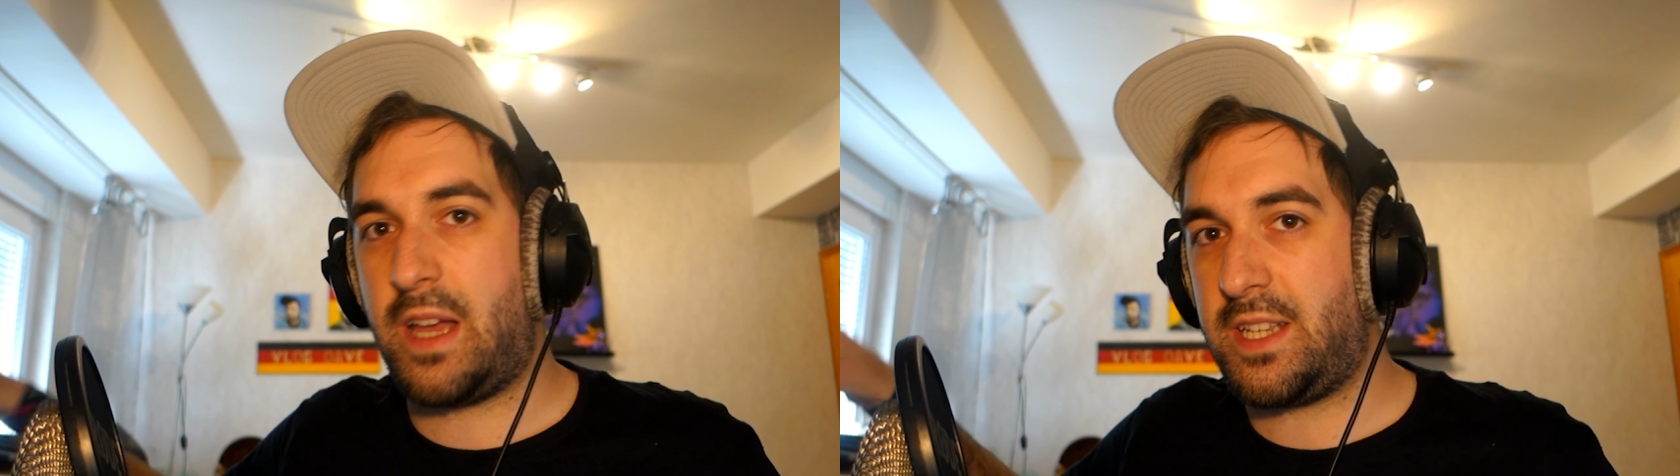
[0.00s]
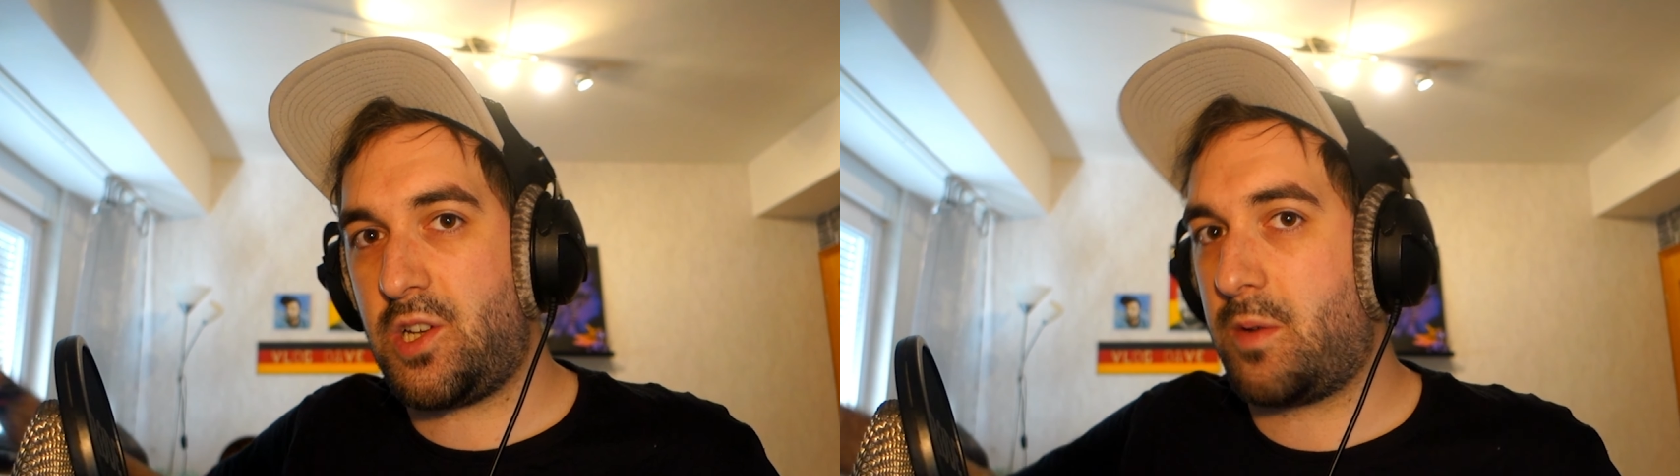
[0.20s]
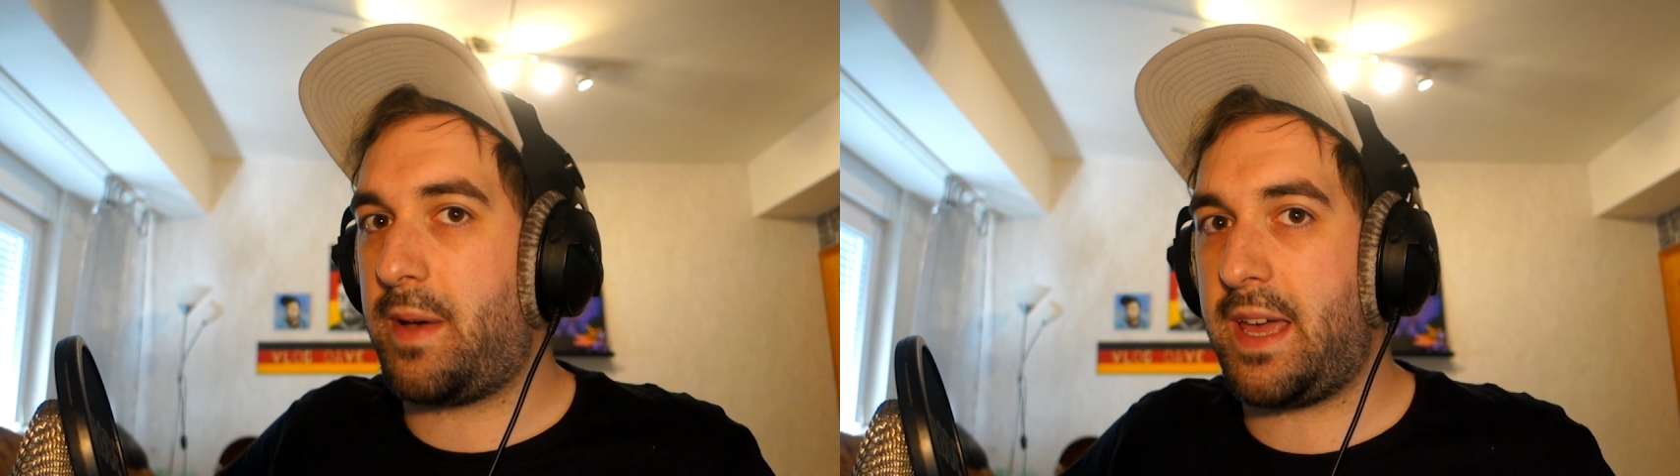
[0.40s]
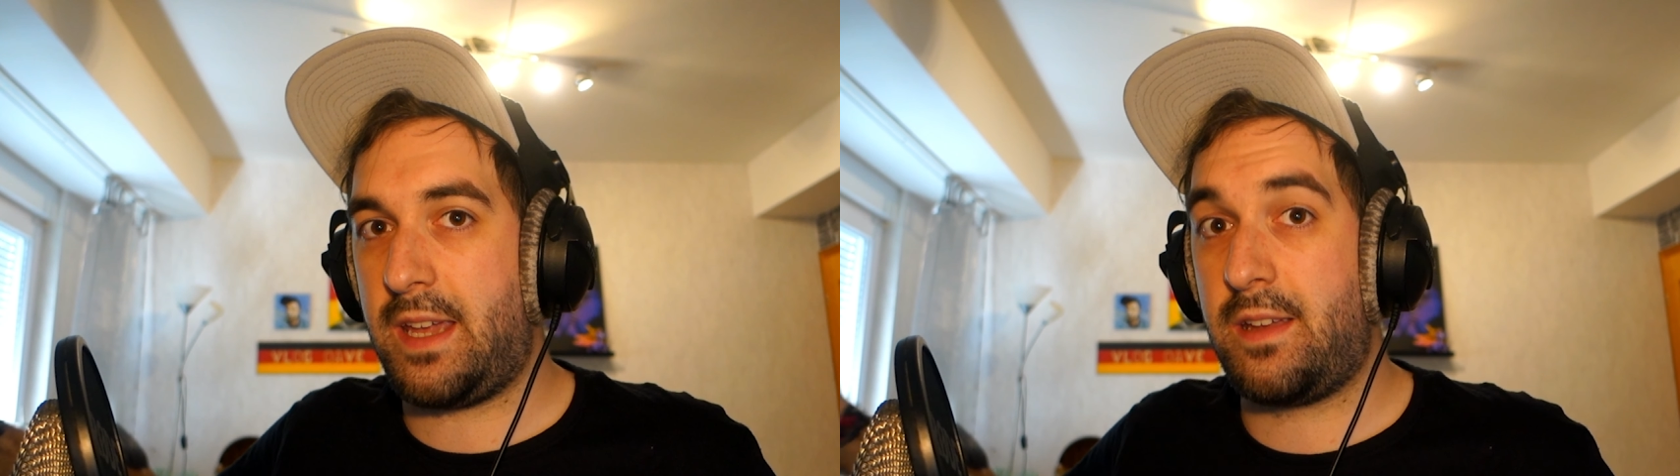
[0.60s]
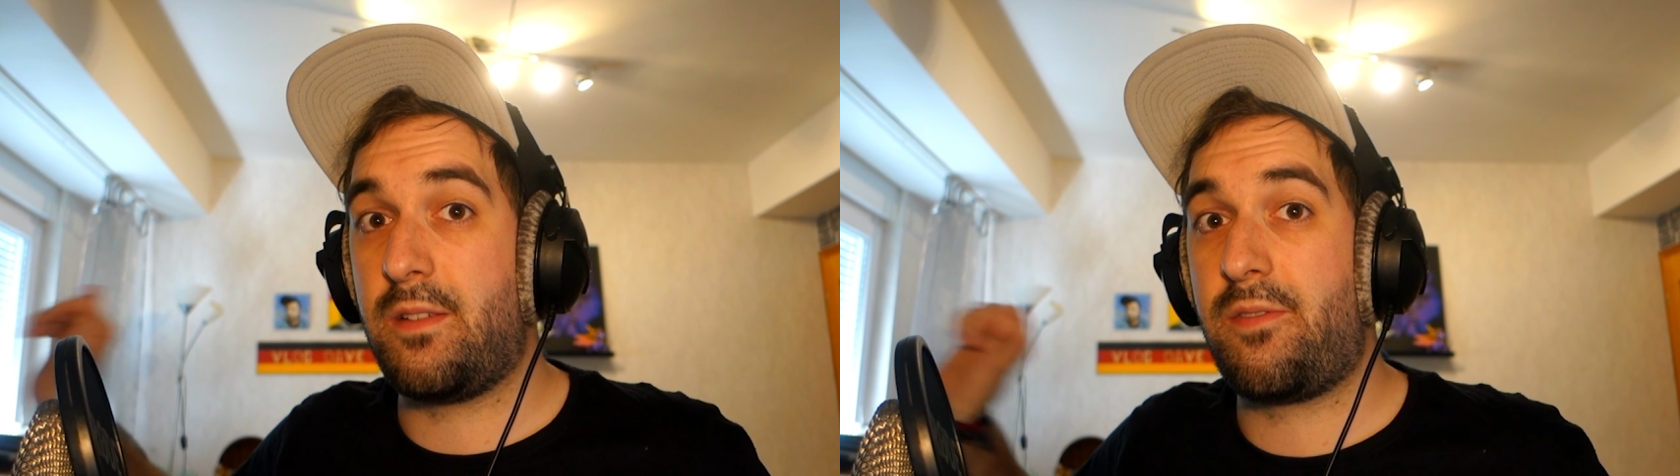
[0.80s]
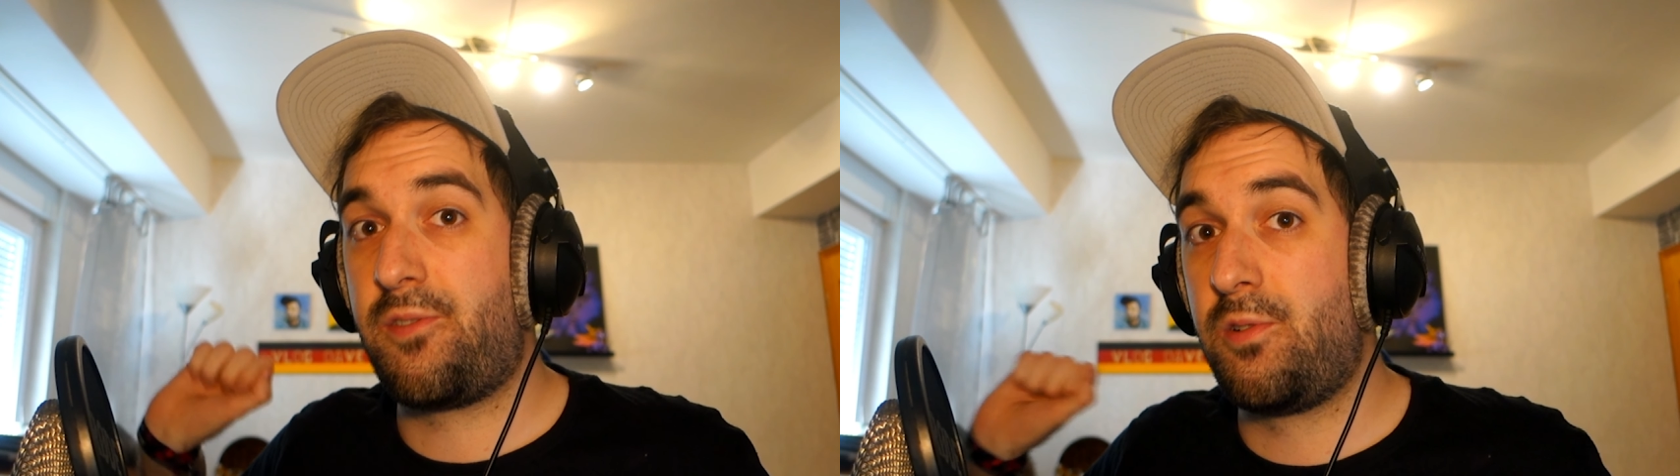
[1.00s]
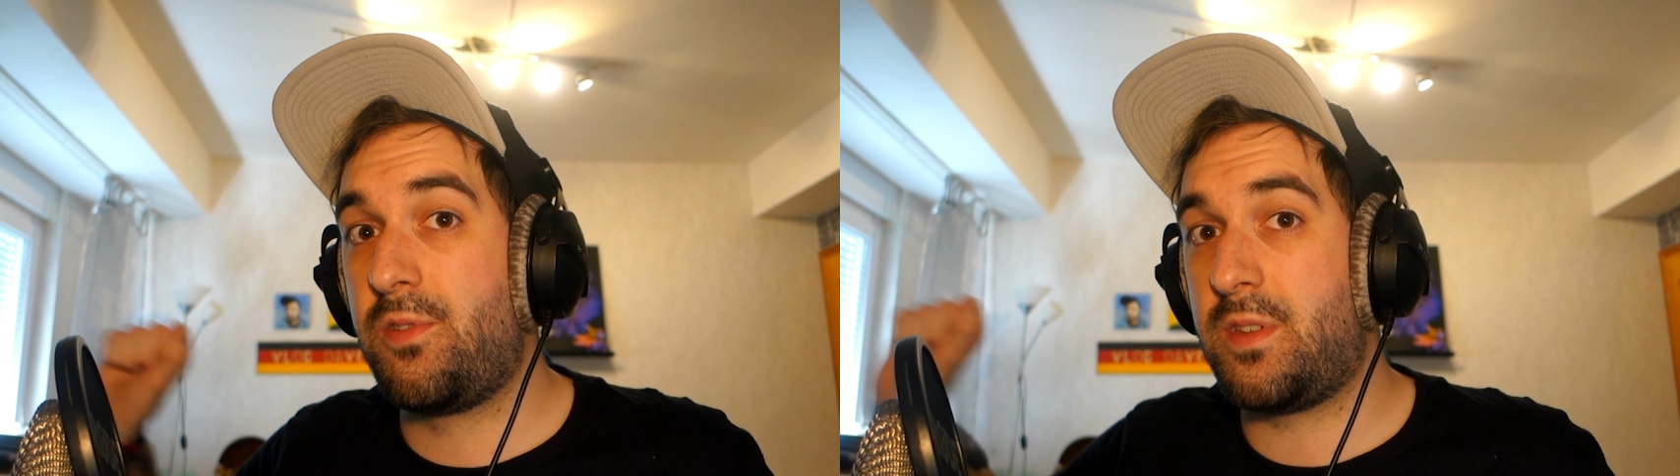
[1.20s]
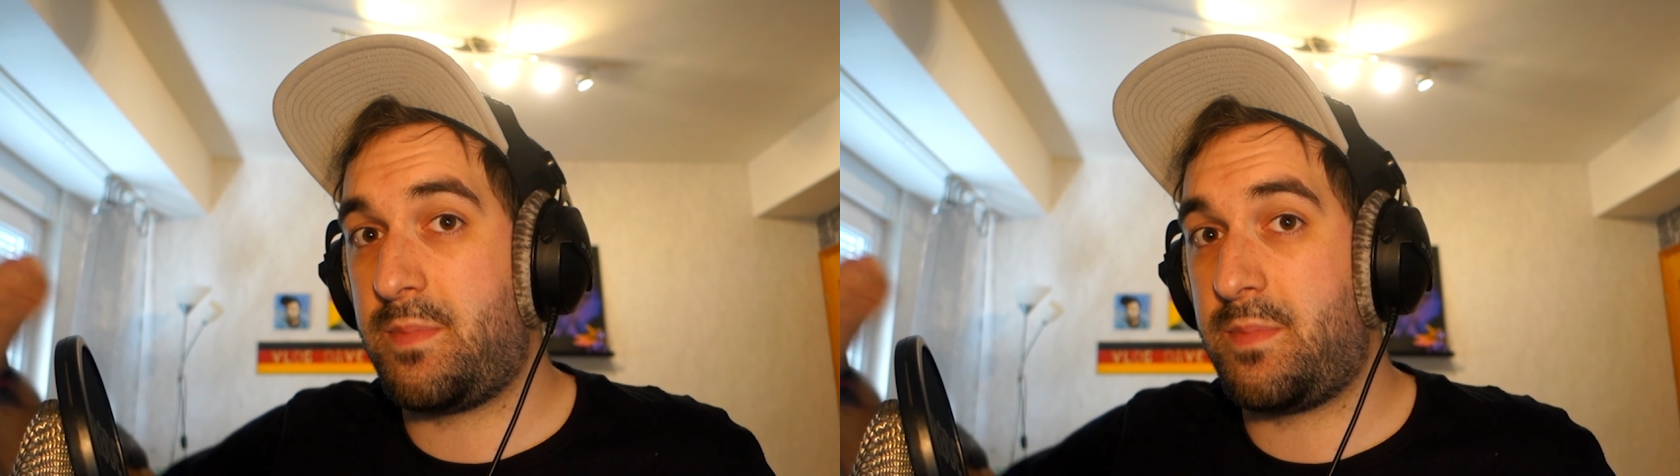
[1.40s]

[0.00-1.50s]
ride your bike through